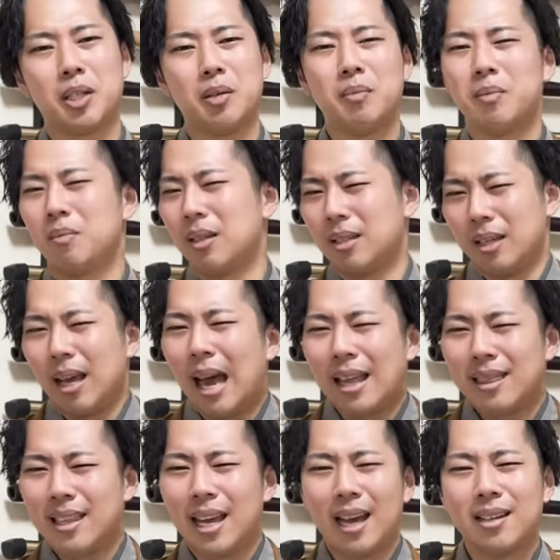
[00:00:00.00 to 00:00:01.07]
too, as
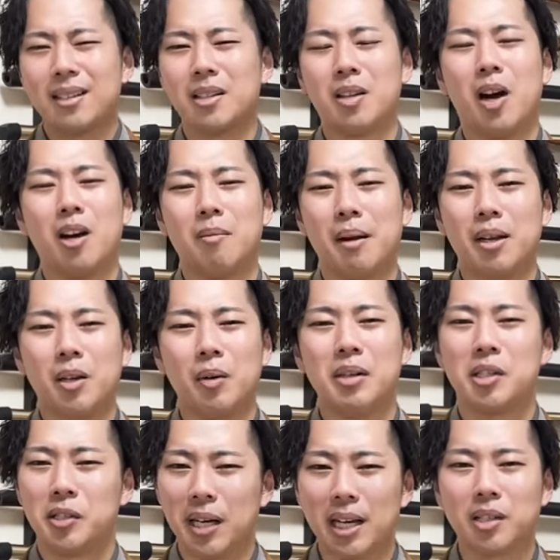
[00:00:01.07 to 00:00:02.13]
at the end I talked about, you know,
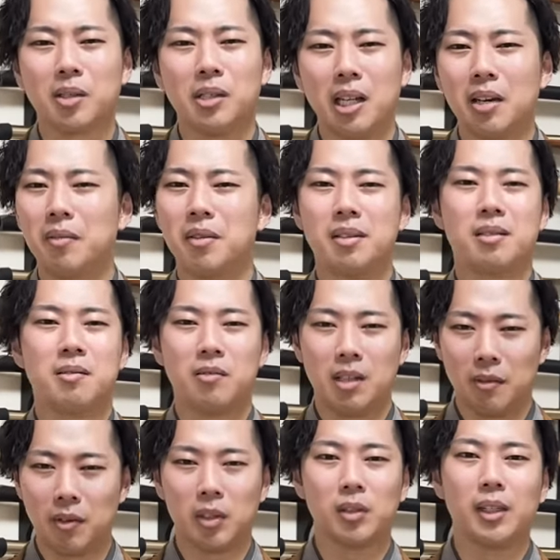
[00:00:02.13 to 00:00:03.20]
international love is
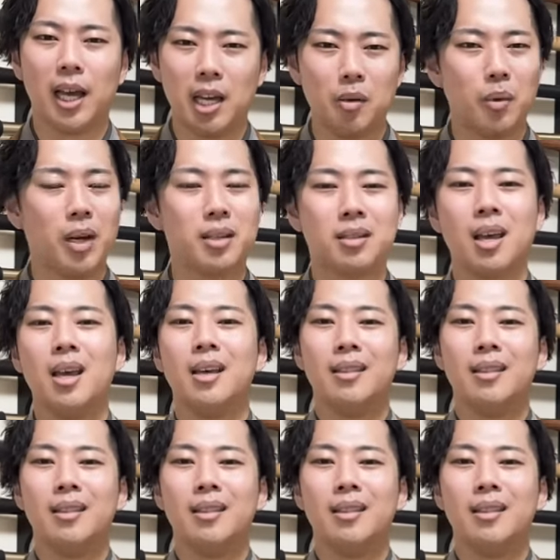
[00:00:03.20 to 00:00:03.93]
difficult anyways.